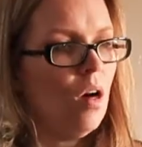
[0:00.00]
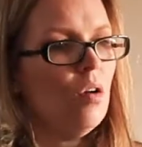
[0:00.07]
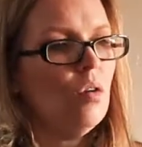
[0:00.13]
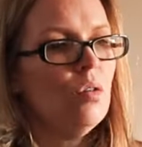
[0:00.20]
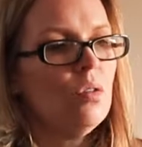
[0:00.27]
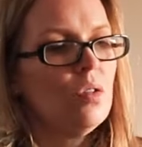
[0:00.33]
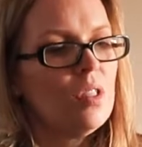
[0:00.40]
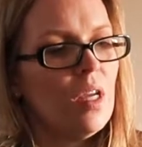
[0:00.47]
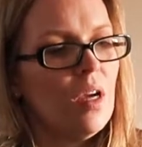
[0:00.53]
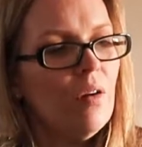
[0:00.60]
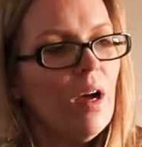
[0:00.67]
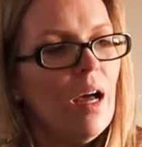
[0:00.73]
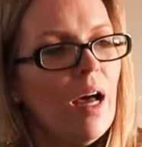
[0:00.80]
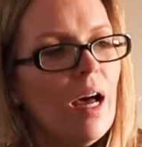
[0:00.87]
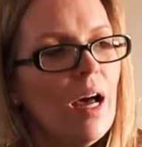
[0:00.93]
Also
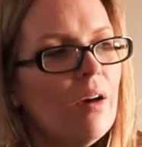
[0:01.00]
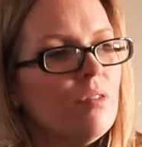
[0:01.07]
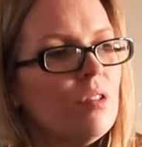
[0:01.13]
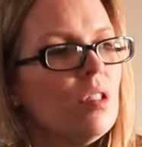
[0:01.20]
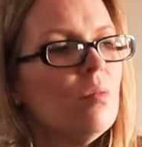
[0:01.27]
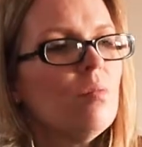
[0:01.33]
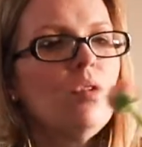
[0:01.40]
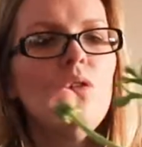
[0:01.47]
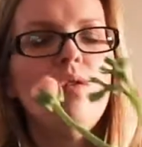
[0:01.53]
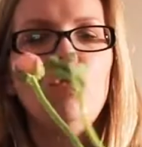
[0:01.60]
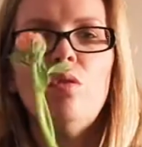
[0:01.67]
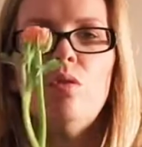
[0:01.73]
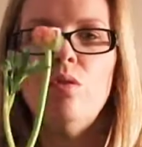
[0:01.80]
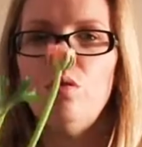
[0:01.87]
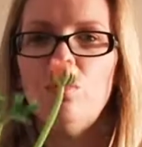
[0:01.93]
have some
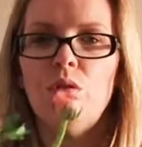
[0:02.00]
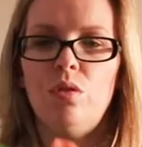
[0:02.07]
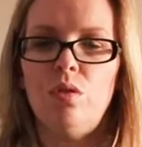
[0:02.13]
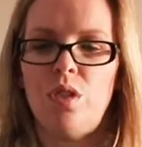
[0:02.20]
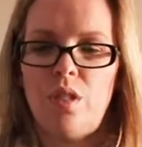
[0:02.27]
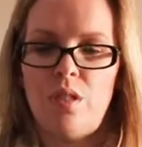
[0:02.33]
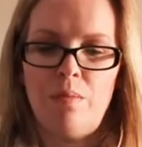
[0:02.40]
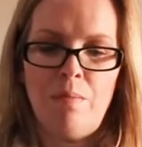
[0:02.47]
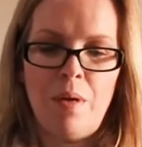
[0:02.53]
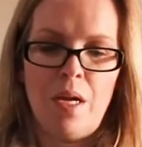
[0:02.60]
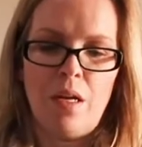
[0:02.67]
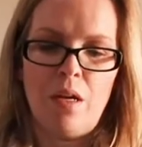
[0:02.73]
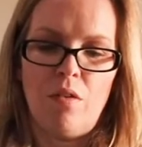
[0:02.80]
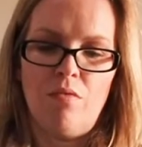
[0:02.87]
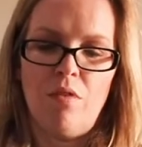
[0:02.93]
gorgeous
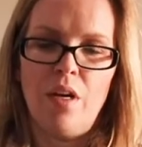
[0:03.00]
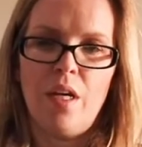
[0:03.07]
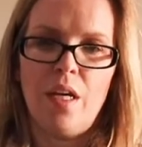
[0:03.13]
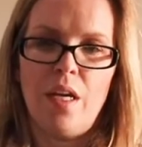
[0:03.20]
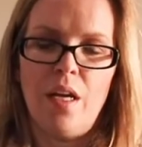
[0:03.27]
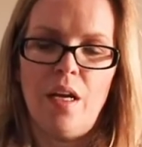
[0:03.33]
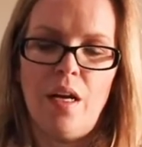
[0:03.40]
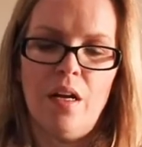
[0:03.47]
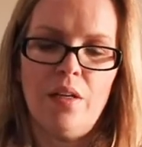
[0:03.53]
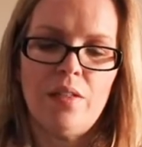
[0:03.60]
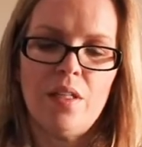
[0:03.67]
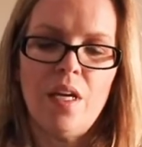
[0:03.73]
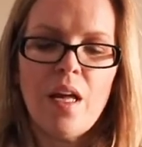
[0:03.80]
pink ranunculus.